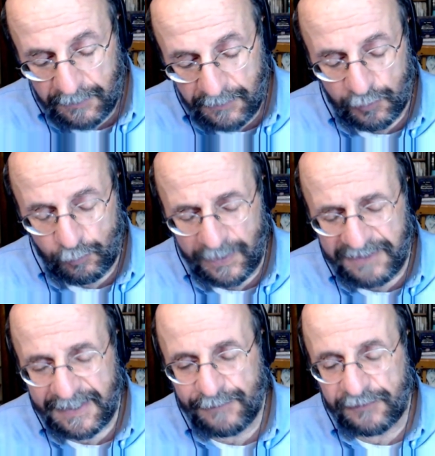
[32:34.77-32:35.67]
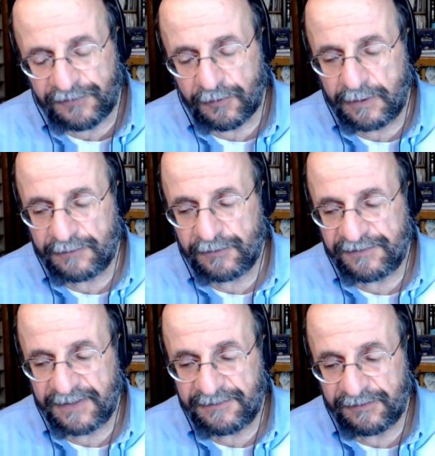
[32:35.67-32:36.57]
so the way David Stern
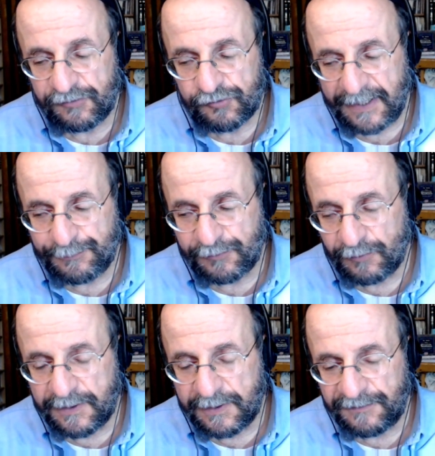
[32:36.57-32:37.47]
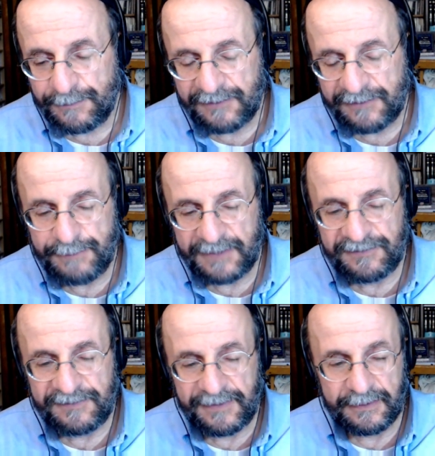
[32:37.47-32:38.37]
understands this chapter, look, as a
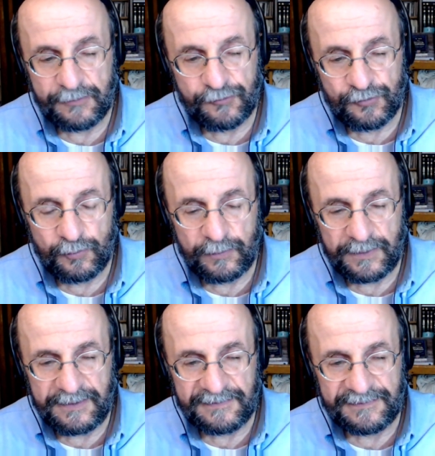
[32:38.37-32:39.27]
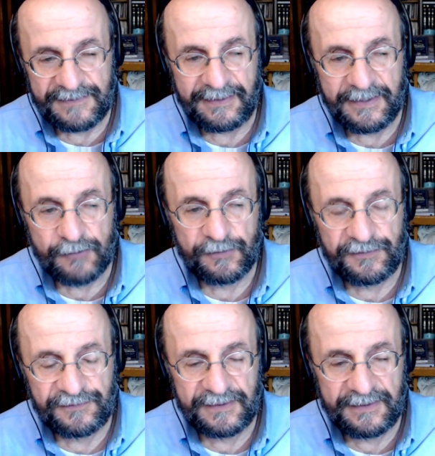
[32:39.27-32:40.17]
Messianic Jew, he's not
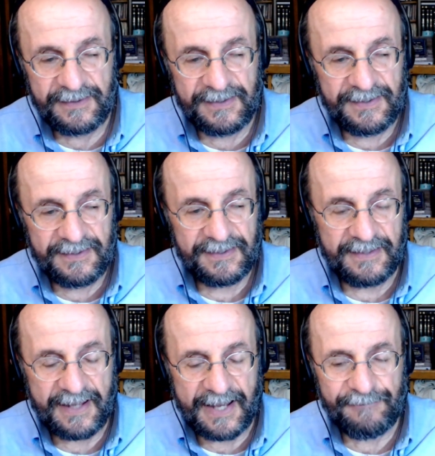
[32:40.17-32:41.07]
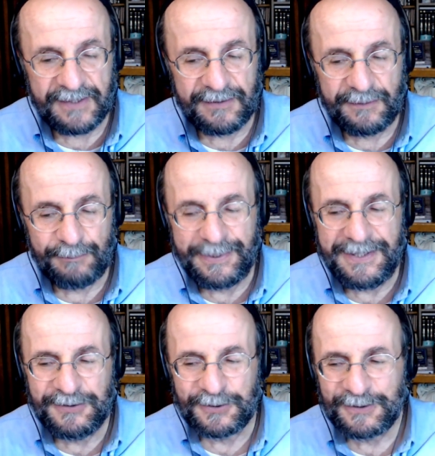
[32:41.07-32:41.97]
interested in having
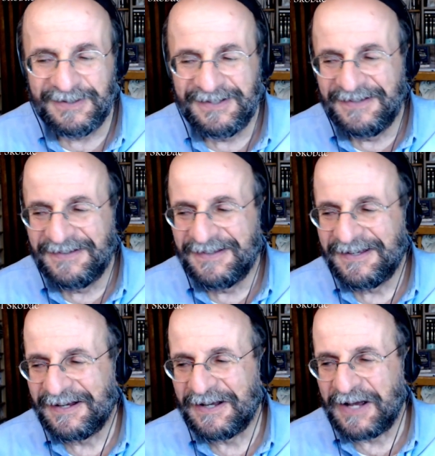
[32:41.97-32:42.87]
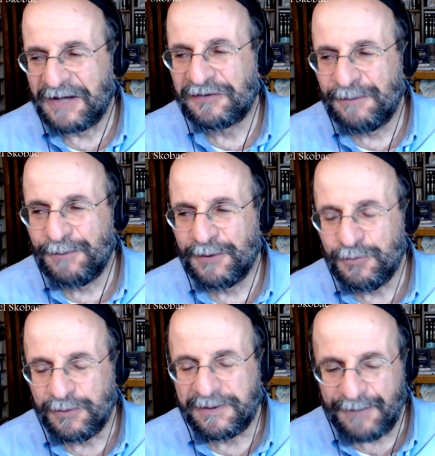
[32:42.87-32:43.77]
Peter as someone
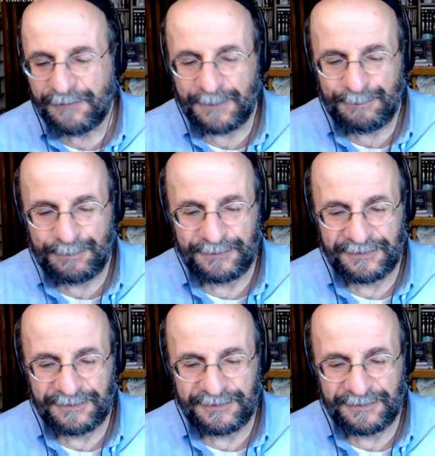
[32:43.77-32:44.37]
who gave up